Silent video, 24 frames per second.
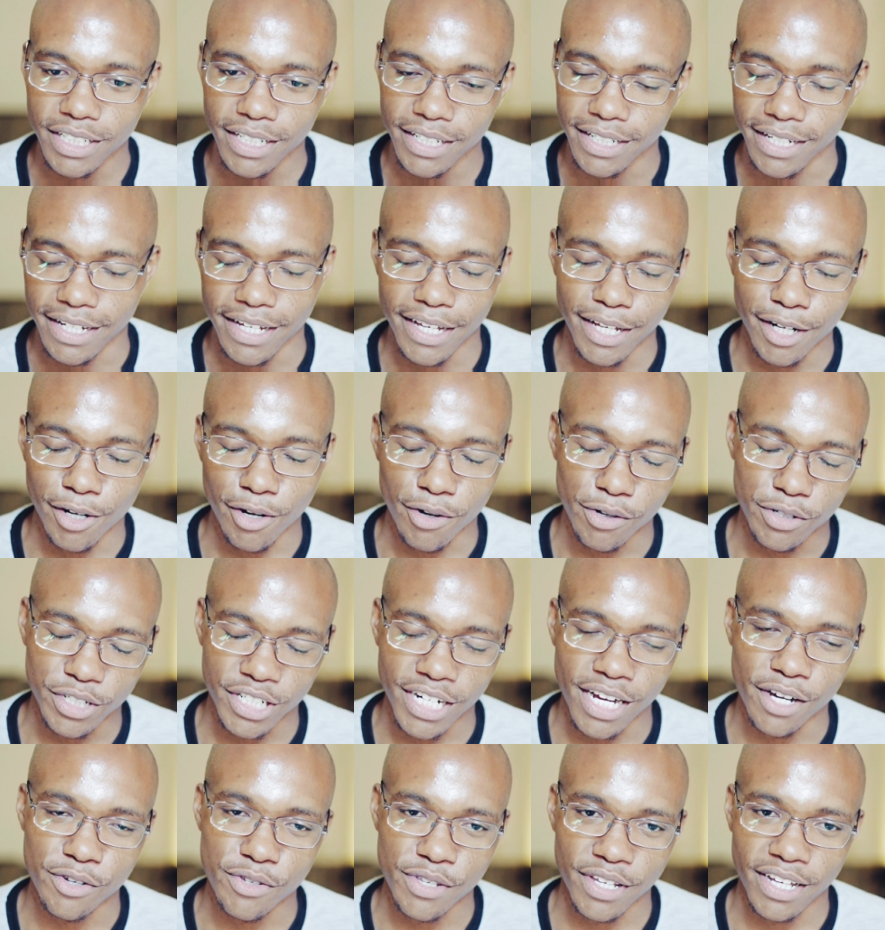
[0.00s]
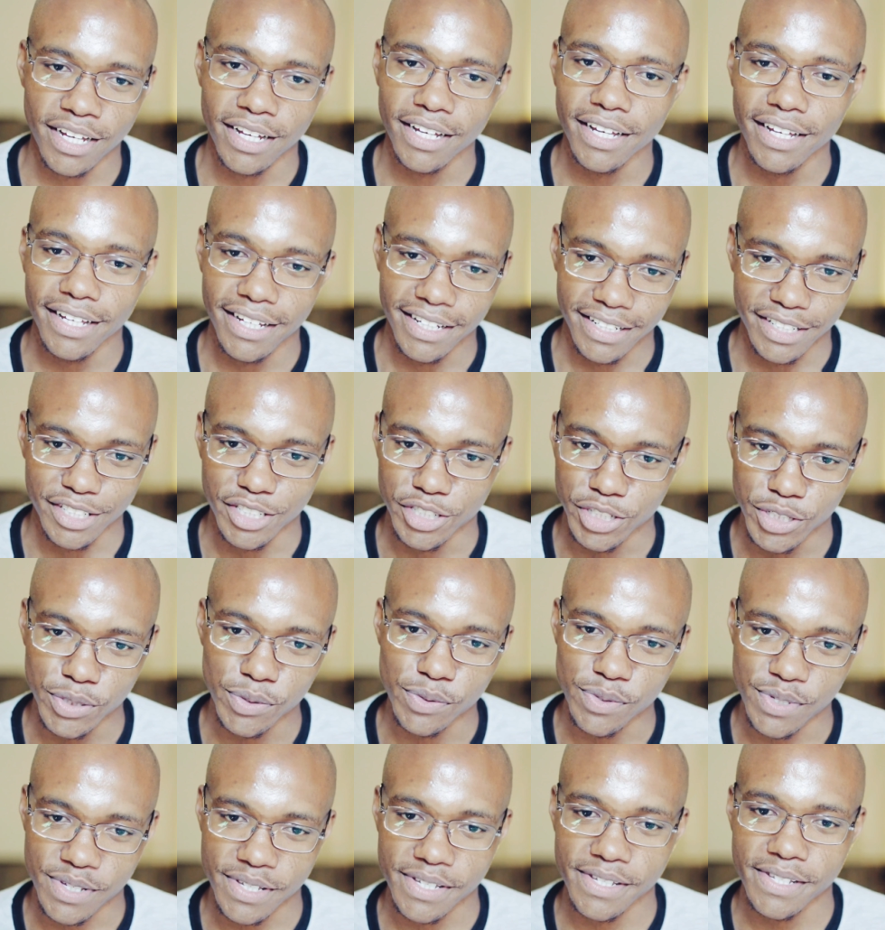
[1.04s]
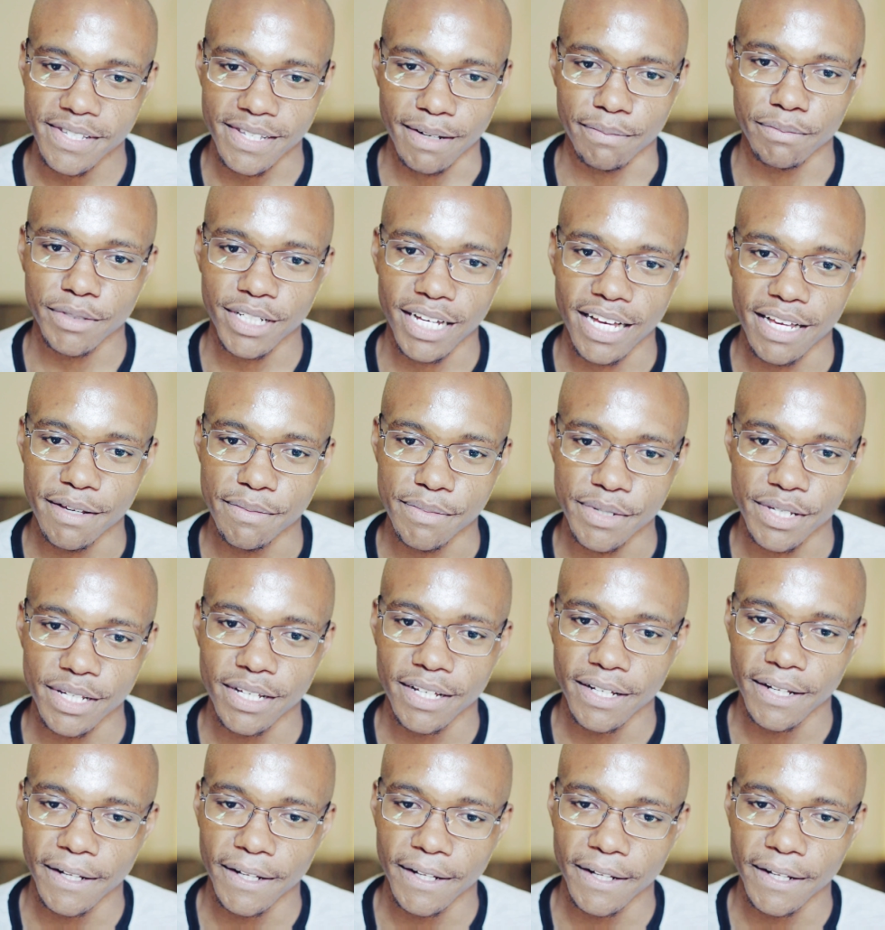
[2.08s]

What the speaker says: a long trouser and shoes sometimes.